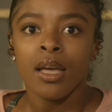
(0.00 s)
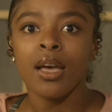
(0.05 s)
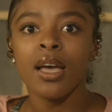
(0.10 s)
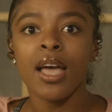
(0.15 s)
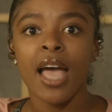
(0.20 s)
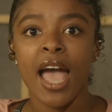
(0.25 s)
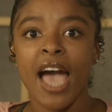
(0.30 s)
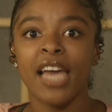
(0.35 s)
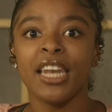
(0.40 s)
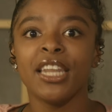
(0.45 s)

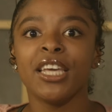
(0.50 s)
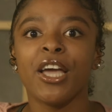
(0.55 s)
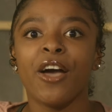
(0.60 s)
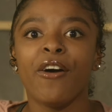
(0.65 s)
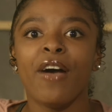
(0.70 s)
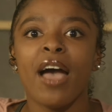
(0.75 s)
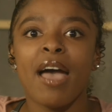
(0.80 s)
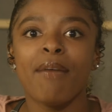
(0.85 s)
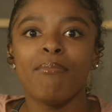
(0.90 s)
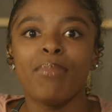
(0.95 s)
Aiello
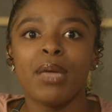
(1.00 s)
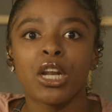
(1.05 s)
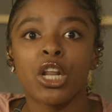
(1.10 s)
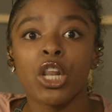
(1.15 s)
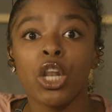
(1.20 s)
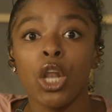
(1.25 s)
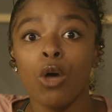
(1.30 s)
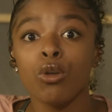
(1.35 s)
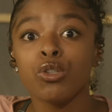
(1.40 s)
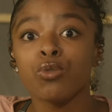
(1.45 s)
had been
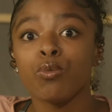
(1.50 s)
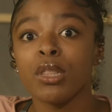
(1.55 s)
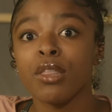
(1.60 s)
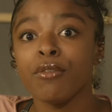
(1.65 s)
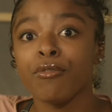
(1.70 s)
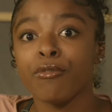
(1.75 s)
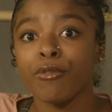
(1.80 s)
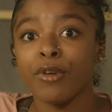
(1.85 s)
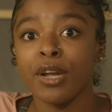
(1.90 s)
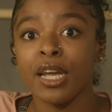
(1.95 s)
close with a
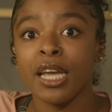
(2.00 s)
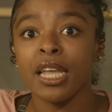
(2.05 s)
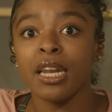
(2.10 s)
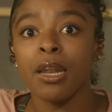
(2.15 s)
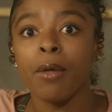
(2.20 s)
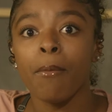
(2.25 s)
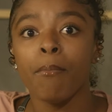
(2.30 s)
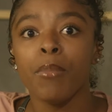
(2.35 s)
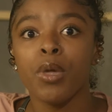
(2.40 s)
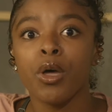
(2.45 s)
friend,
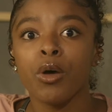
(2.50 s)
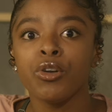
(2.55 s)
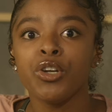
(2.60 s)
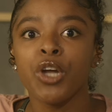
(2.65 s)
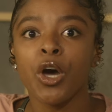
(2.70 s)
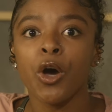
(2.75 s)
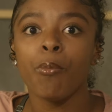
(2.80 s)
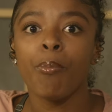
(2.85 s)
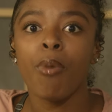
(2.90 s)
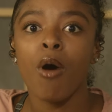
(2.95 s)

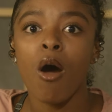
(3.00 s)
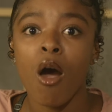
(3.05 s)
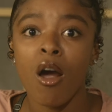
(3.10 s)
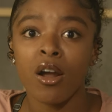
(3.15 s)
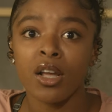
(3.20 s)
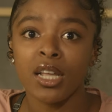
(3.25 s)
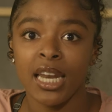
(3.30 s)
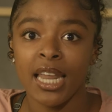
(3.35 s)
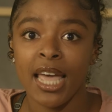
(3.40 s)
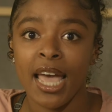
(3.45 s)
Meadow
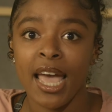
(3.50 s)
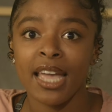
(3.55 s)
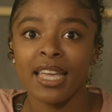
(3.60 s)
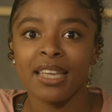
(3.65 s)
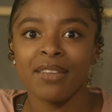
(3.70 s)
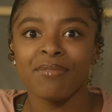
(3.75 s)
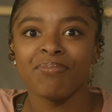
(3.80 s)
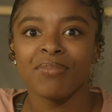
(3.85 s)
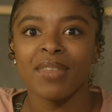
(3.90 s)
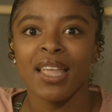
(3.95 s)
Pollack,
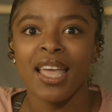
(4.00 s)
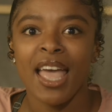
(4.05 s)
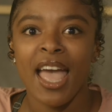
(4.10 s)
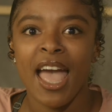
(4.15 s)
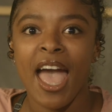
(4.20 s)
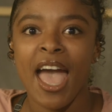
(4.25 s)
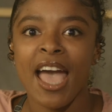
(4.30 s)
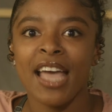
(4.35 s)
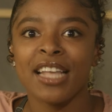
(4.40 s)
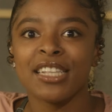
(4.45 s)

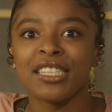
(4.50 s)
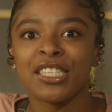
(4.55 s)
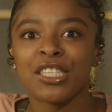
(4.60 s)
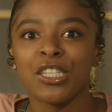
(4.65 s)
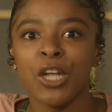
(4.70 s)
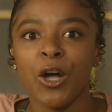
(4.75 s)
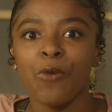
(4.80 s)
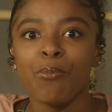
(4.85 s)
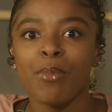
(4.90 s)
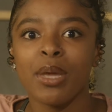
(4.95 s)
at
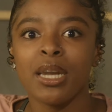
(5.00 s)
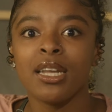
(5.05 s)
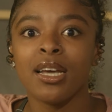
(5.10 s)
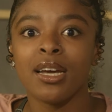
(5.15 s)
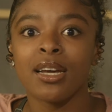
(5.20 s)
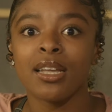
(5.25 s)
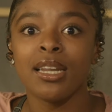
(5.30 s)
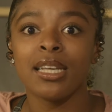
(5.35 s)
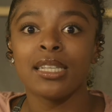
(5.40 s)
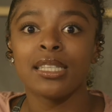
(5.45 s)
Stoneman
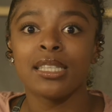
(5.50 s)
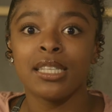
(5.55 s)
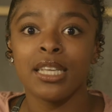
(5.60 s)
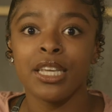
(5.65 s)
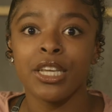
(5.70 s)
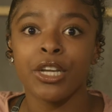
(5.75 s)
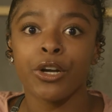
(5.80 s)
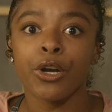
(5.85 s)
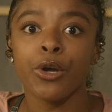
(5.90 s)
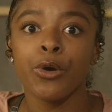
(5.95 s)
Douglas
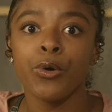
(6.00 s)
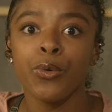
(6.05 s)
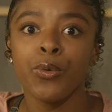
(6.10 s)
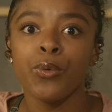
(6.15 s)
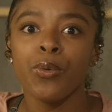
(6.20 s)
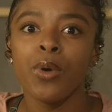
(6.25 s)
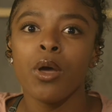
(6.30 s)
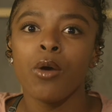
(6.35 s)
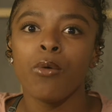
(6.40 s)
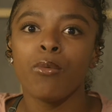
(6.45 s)
Sr., who
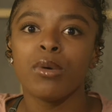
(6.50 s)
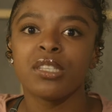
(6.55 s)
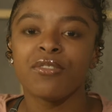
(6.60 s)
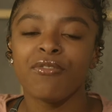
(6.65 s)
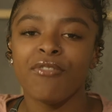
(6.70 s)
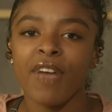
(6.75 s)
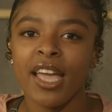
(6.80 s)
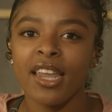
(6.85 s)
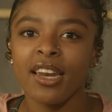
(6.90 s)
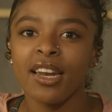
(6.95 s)
was
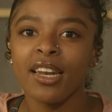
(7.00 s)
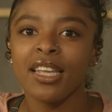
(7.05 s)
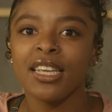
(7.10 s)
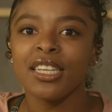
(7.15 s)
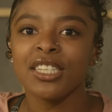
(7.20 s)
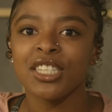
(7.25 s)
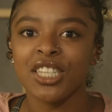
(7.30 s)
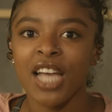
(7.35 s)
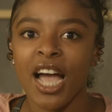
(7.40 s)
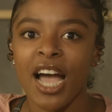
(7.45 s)
fatally
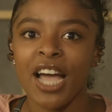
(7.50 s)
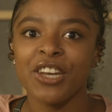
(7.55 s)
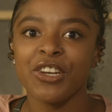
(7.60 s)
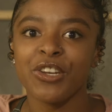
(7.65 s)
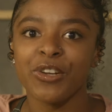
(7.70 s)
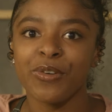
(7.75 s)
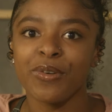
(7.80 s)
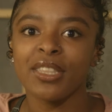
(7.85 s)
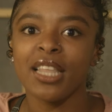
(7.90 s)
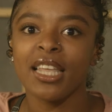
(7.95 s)
shot
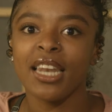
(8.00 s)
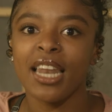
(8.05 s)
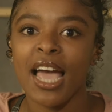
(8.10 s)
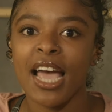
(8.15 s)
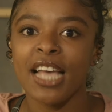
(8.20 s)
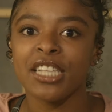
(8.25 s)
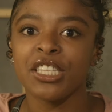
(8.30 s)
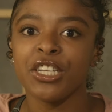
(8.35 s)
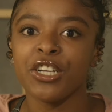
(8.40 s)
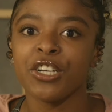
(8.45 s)
during the
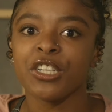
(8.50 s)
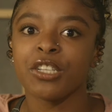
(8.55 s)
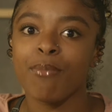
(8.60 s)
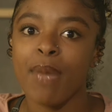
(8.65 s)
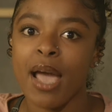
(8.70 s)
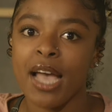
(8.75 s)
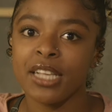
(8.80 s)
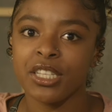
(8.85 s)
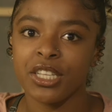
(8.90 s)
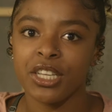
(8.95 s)
last year's
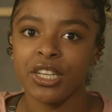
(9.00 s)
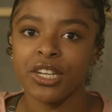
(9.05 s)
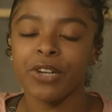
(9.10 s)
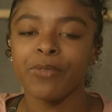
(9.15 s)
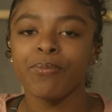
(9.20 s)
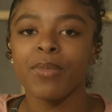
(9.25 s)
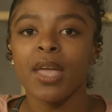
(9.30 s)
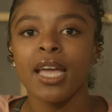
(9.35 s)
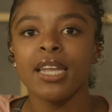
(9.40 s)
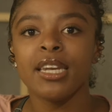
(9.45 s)
massacre.
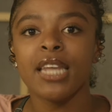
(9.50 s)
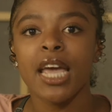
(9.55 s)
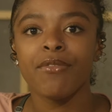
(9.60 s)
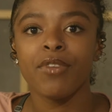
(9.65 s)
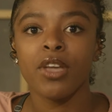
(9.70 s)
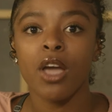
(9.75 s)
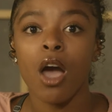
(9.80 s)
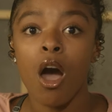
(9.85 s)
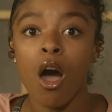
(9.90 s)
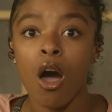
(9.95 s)

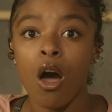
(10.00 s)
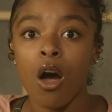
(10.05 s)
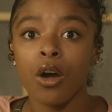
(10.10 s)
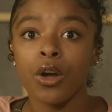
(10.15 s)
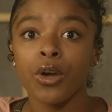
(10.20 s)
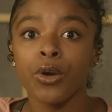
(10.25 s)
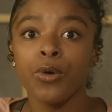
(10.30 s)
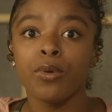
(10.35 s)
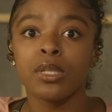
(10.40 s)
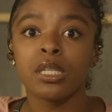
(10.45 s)
David Hogg,
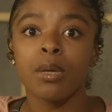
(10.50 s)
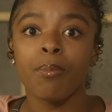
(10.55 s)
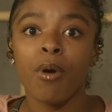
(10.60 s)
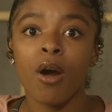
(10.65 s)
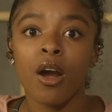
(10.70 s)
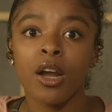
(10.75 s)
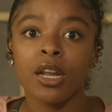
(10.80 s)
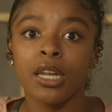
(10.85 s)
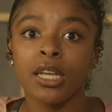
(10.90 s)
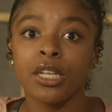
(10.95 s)
who was a
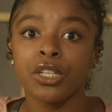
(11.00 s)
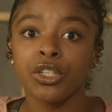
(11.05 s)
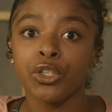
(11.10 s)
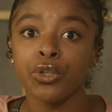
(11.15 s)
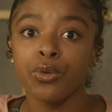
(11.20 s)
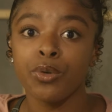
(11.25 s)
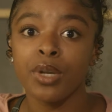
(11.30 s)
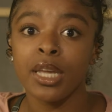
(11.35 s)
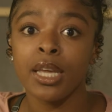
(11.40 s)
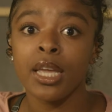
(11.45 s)
Parkland
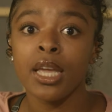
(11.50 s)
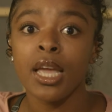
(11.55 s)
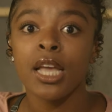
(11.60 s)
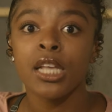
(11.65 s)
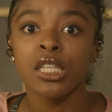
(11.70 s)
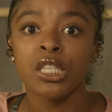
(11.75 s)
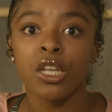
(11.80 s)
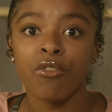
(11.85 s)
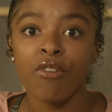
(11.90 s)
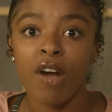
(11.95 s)
shooting
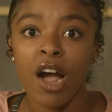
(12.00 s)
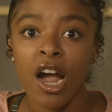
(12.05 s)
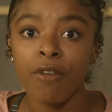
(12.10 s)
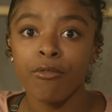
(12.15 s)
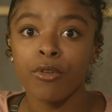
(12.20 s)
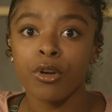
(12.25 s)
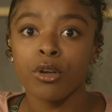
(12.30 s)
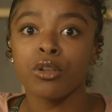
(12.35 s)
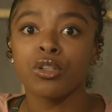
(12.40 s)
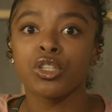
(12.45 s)

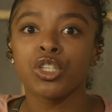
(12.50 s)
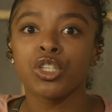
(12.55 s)
survivor,